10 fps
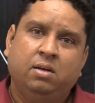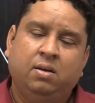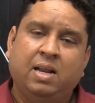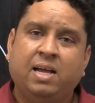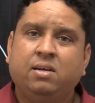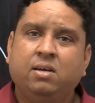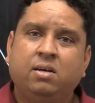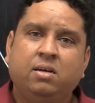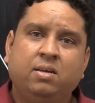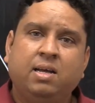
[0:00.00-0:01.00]
like
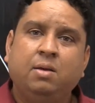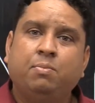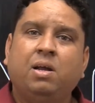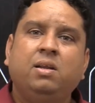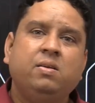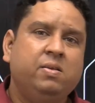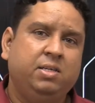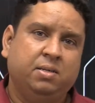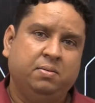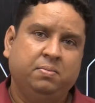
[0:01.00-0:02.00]
the Himalayan
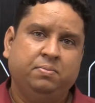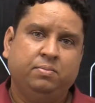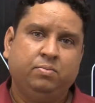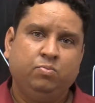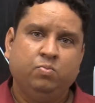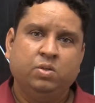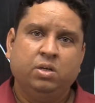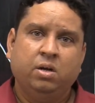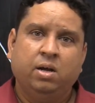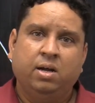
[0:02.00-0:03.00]
region,
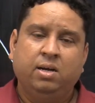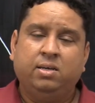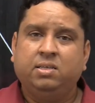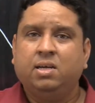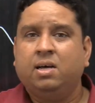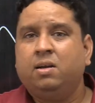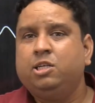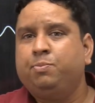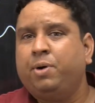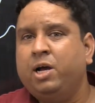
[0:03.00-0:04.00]
it is a rich
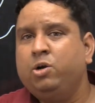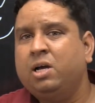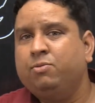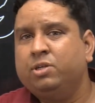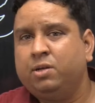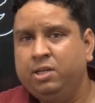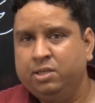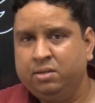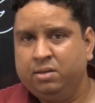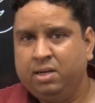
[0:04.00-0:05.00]
biodiverse
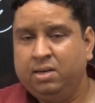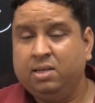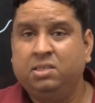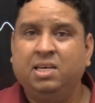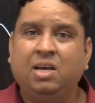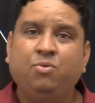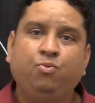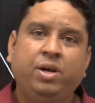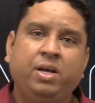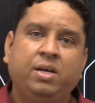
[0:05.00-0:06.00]
region. In the same
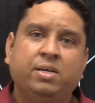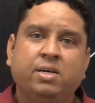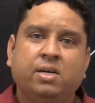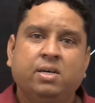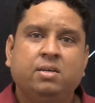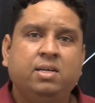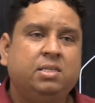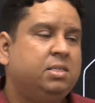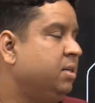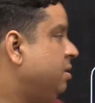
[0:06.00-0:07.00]
way, this